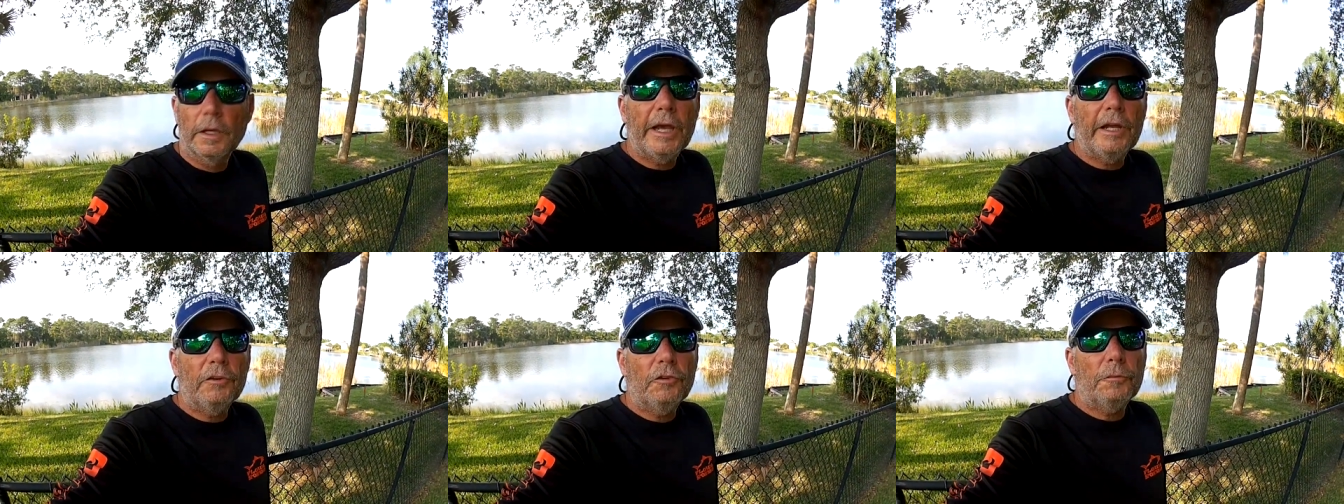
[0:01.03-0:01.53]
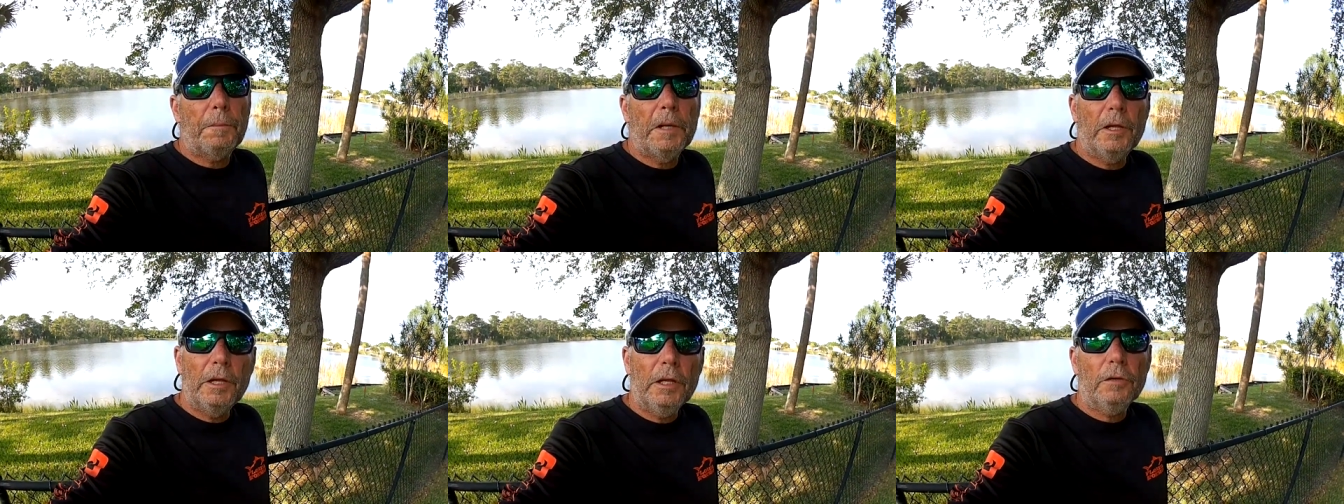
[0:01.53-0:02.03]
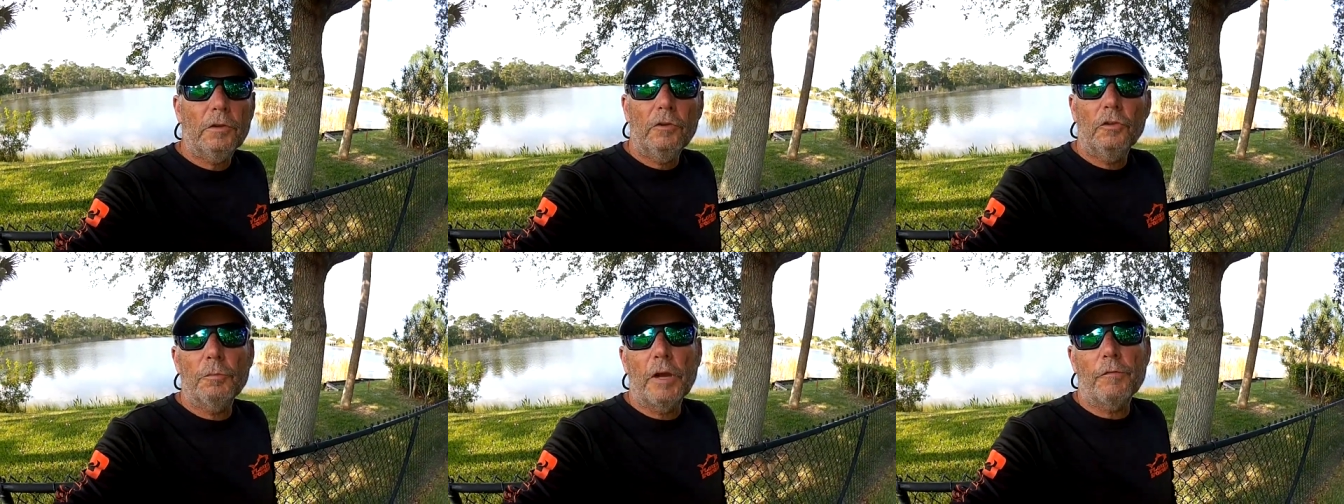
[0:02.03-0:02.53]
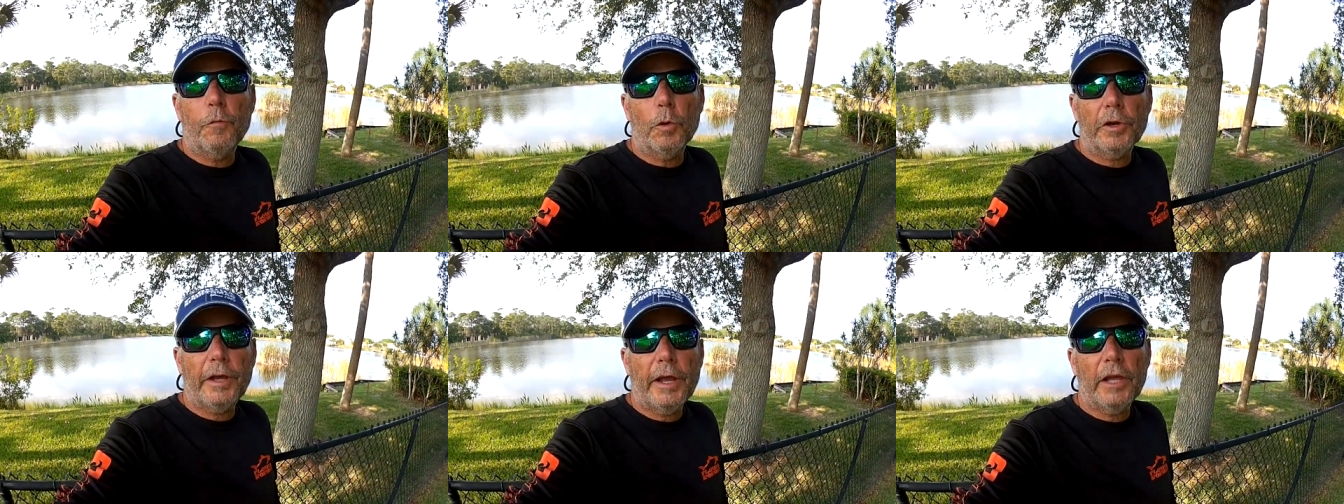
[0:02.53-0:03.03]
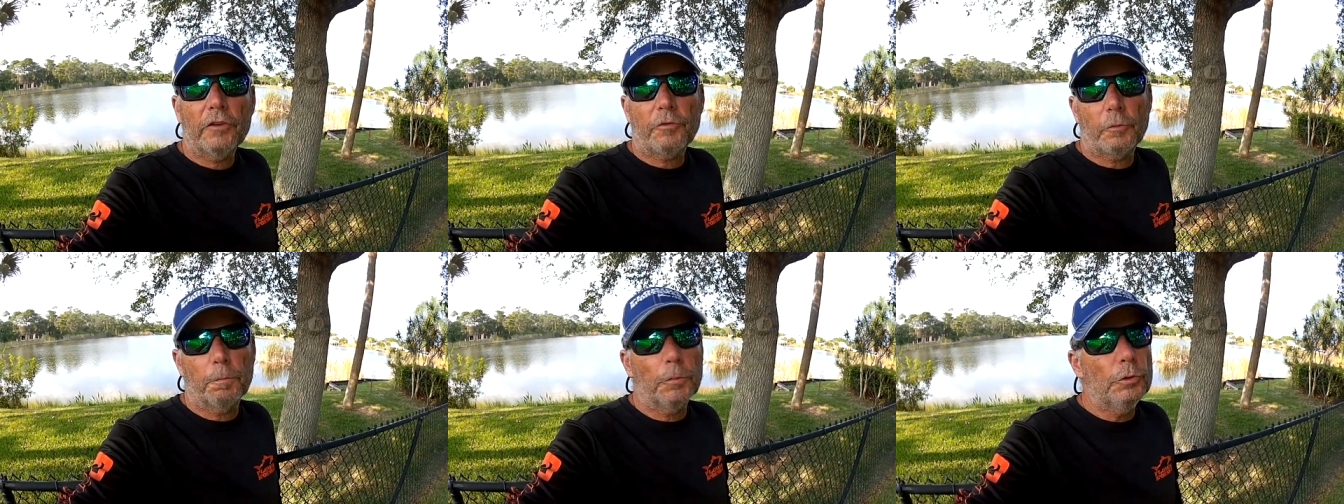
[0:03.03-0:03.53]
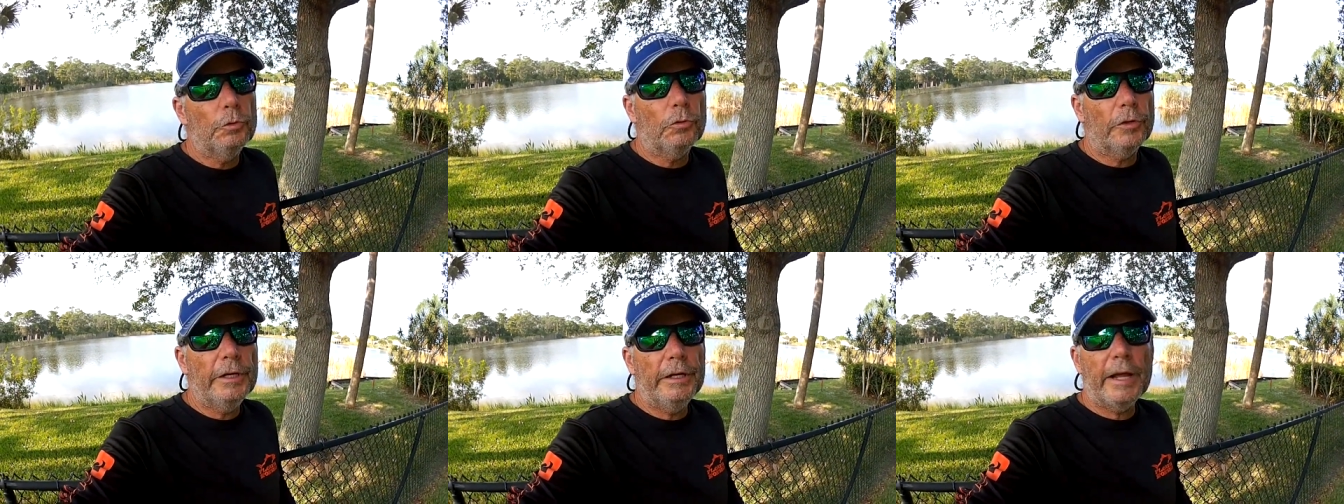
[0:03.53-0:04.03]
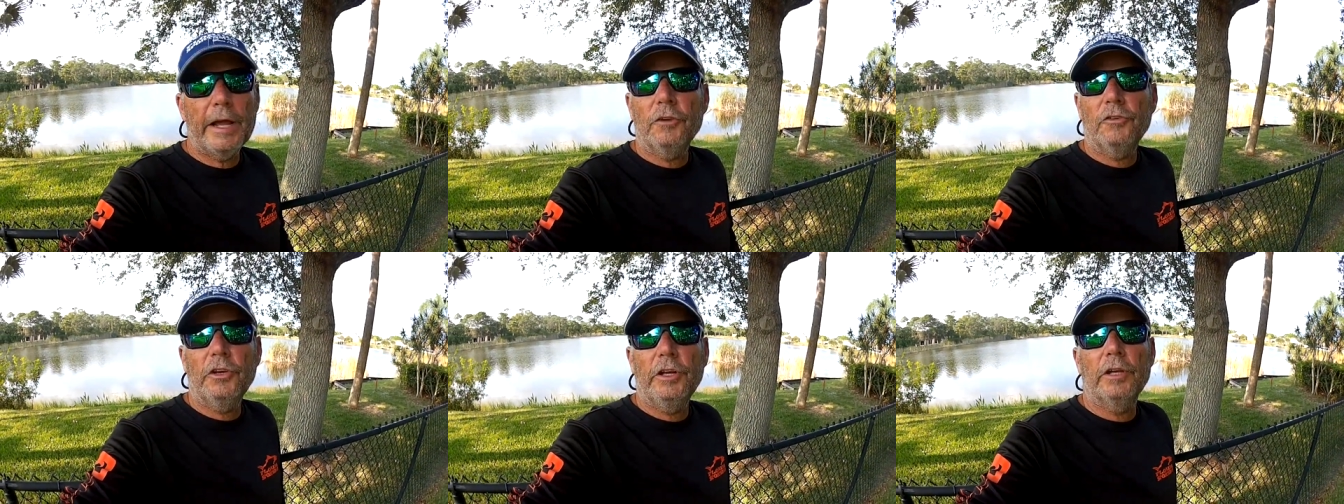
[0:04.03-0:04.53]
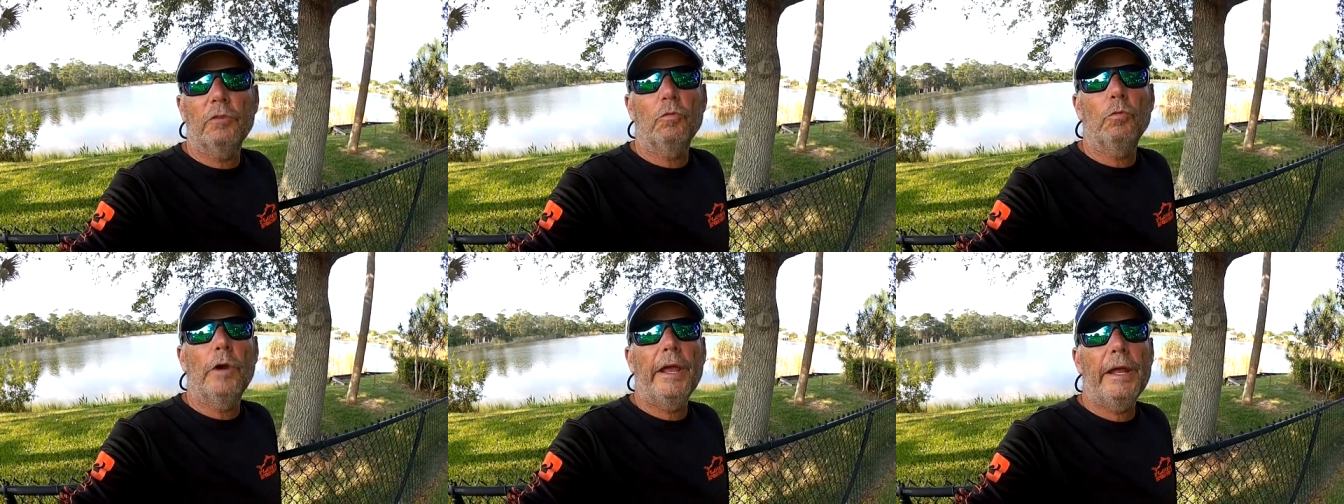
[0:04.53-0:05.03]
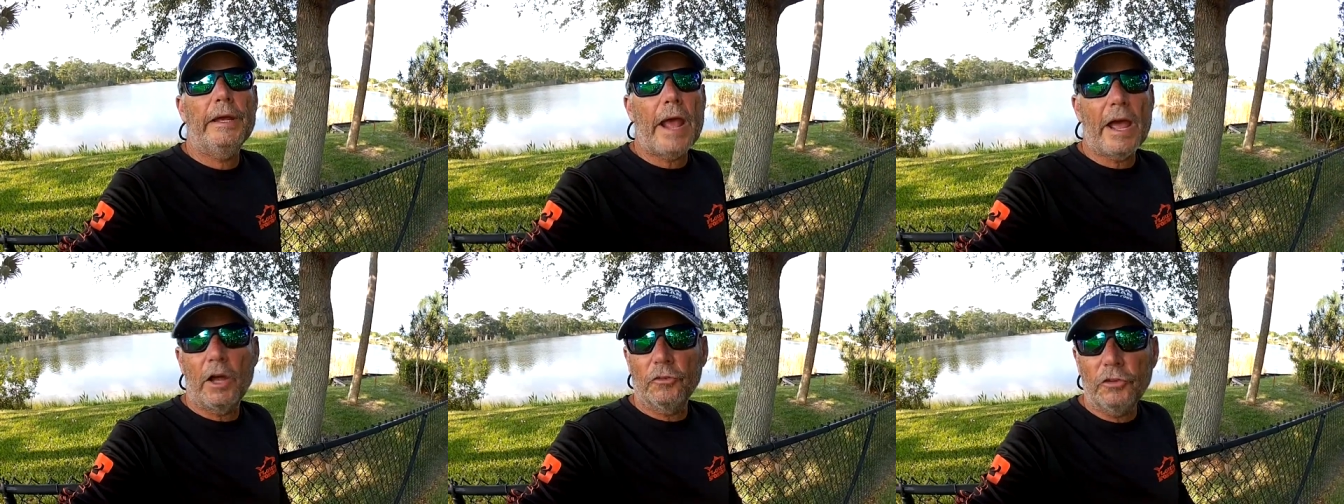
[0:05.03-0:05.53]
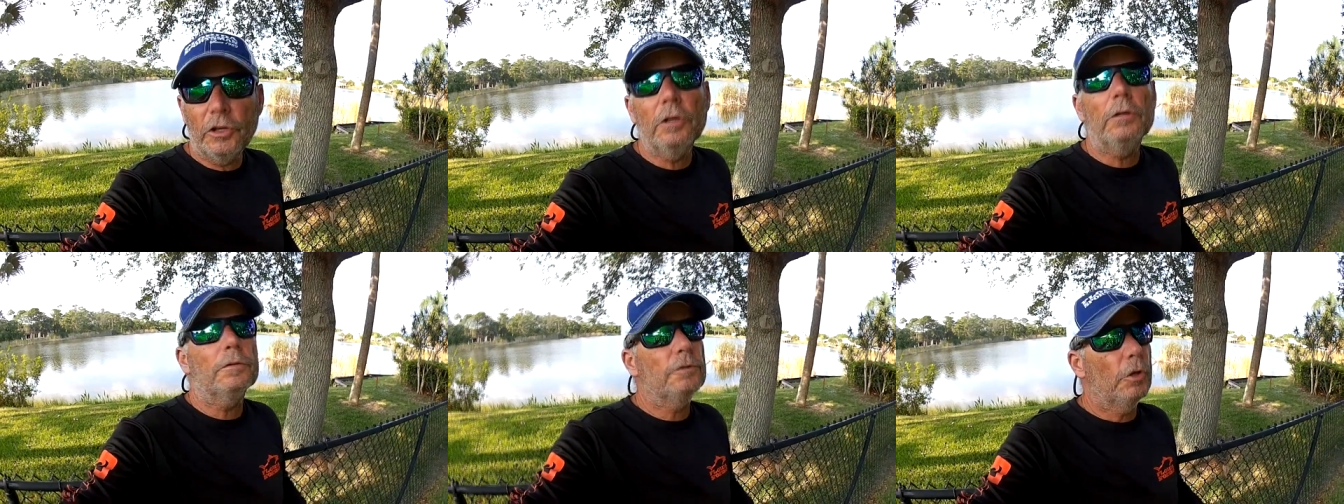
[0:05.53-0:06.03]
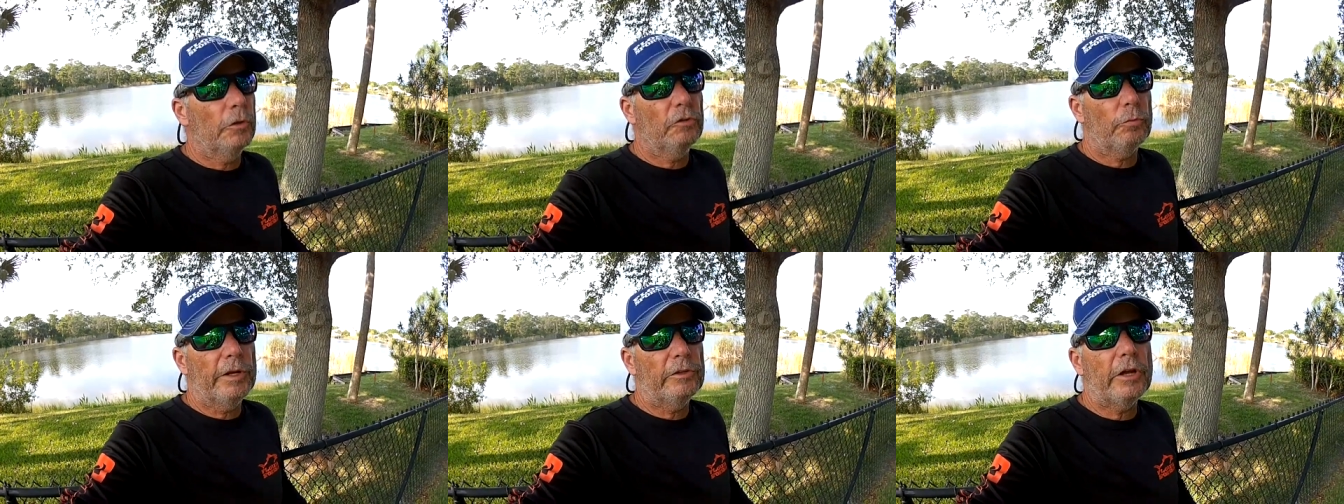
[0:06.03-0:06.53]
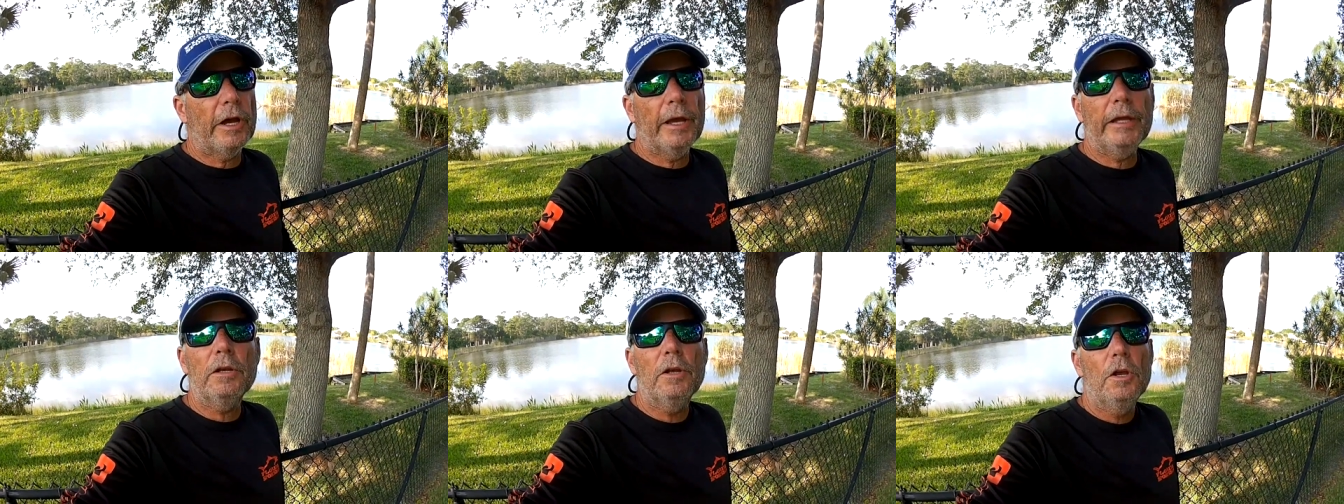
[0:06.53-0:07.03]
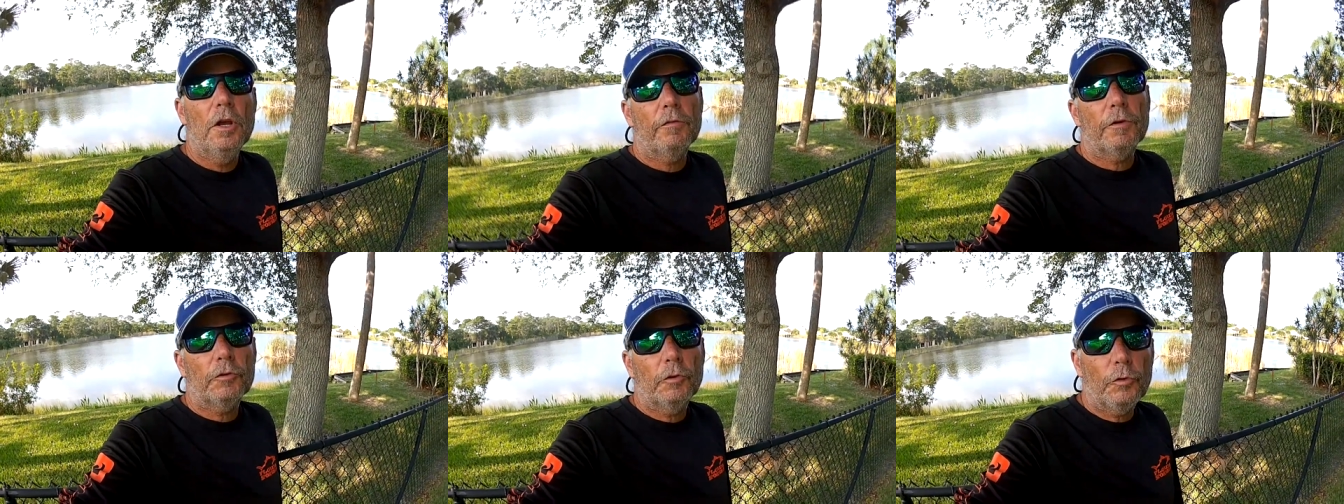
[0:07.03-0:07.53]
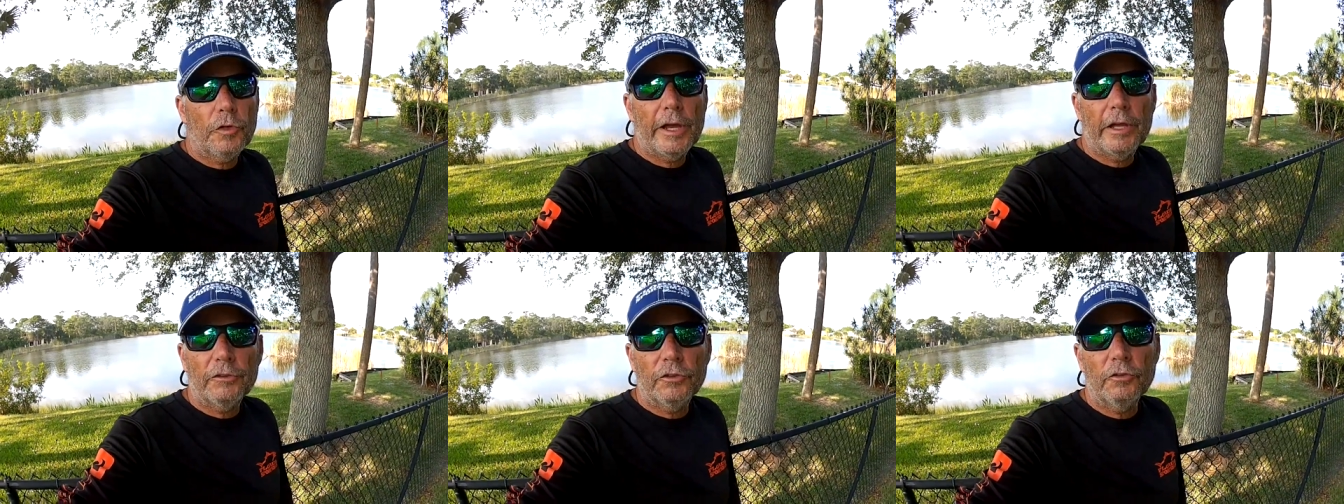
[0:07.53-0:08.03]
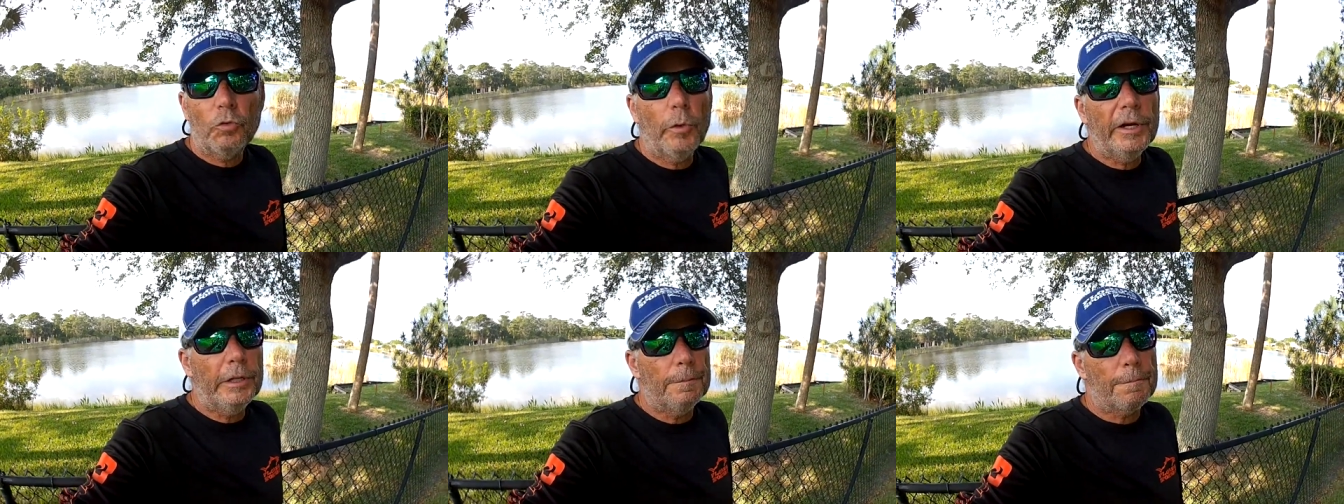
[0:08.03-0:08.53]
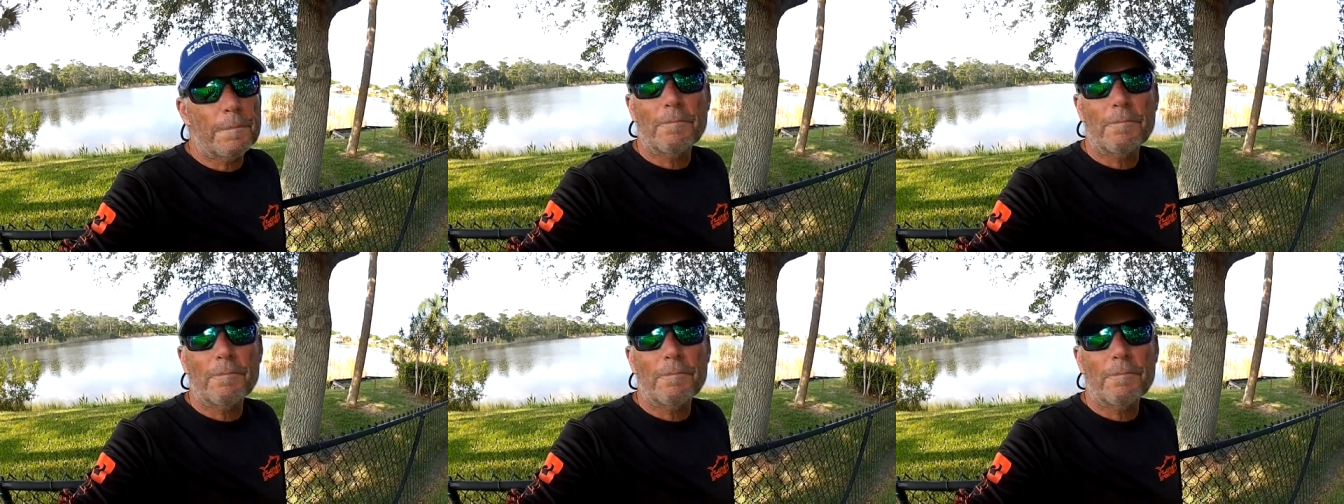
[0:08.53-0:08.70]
Hey, this is Pete Hinck. This is my forecast for blue-green algae and red algae, known as red tide, for 2020.